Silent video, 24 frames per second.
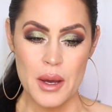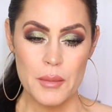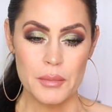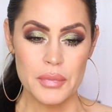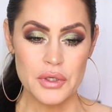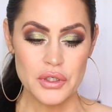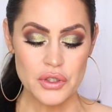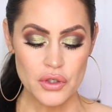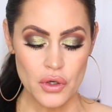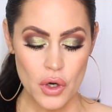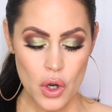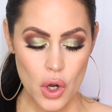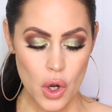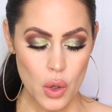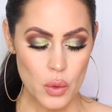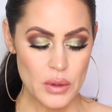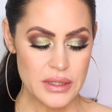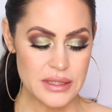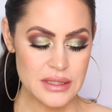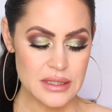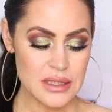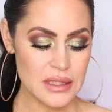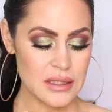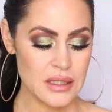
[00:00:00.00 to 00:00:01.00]
but you're
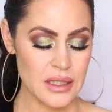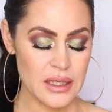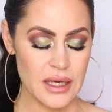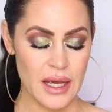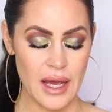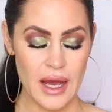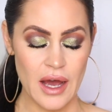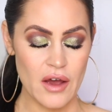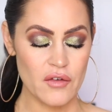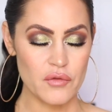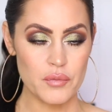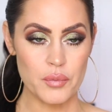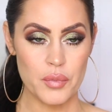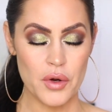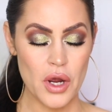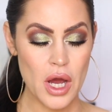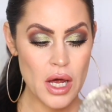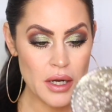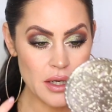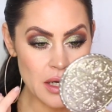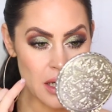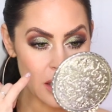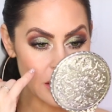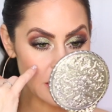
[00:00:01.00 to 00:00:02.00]
always gonna have
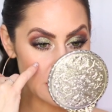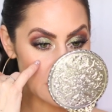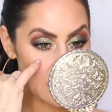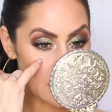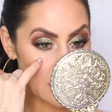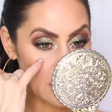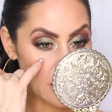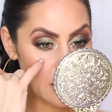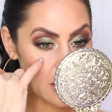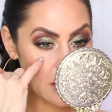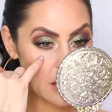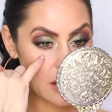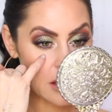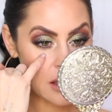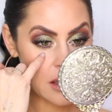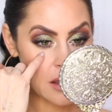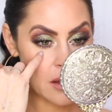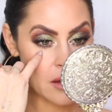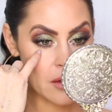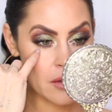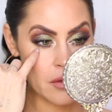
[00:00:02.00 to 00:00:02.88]
product in